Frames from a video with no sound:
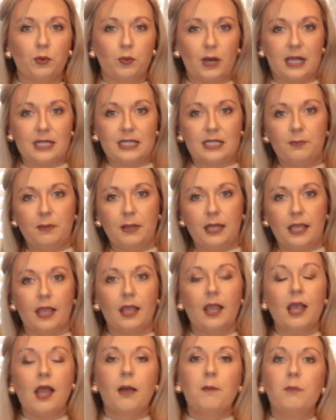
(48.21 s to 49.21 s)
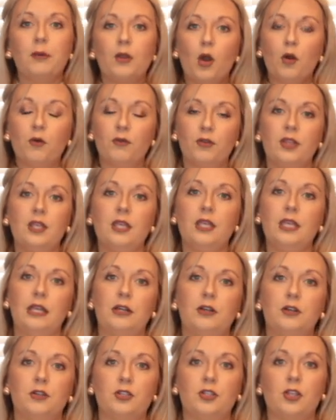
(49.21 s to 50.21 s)
recipe, but over the
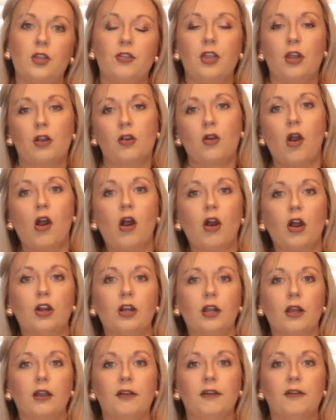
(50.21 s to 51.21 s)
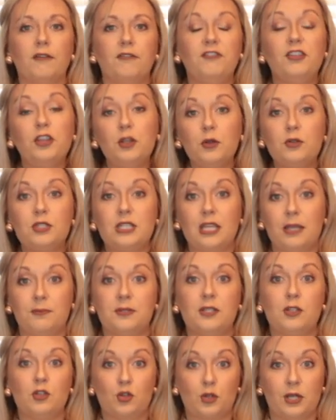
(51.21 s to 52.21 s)
years, there are a few
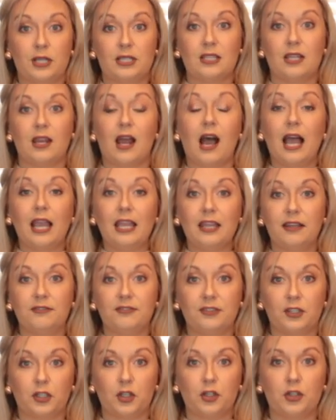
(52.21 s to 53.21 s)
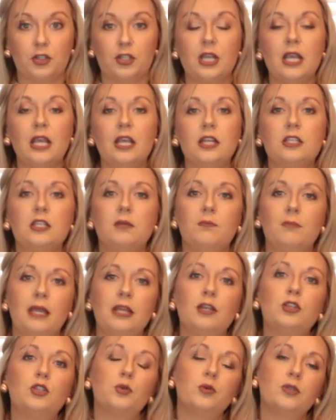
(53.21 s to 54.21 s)
tips and tricks that I have learned to
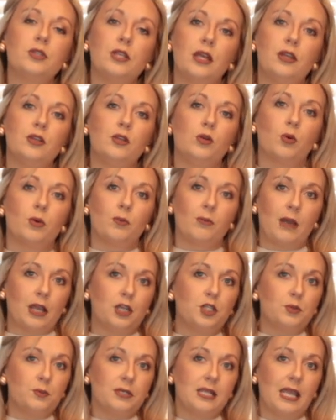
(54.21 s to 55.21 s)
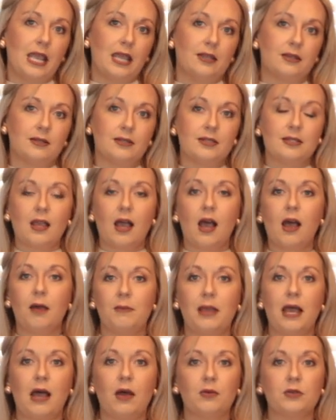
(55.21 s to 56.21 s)
make sure that your mashed potatoes come
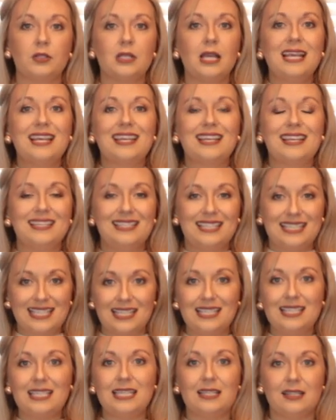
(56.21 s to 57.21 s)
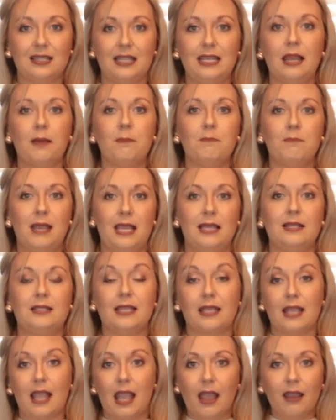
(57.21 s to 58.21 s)
out consistently
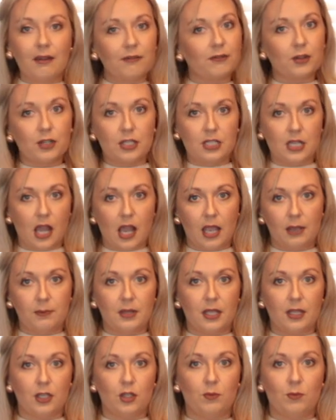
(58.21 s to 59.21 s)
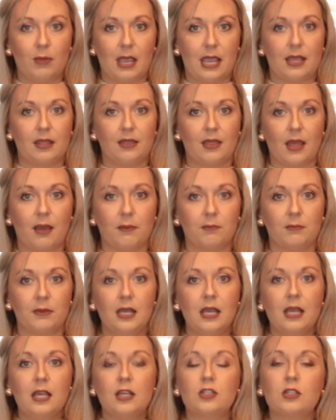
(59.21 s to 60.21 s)
amazing every time that you make them.
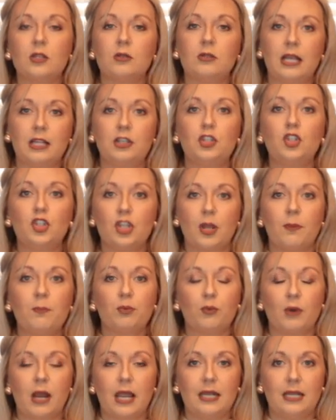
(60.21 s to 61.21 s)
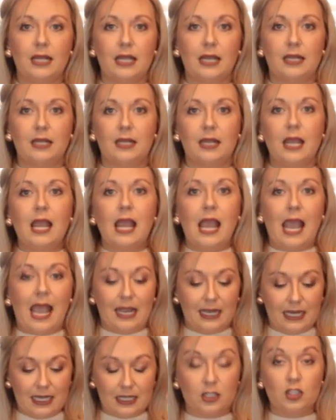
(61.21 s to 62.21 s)
So let's jump right in
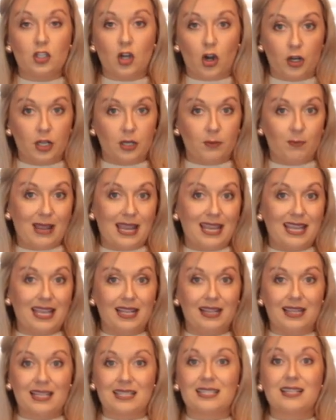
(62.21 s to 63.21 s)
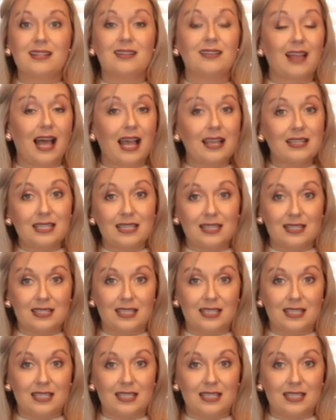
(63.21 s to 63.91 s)
and get started making this classic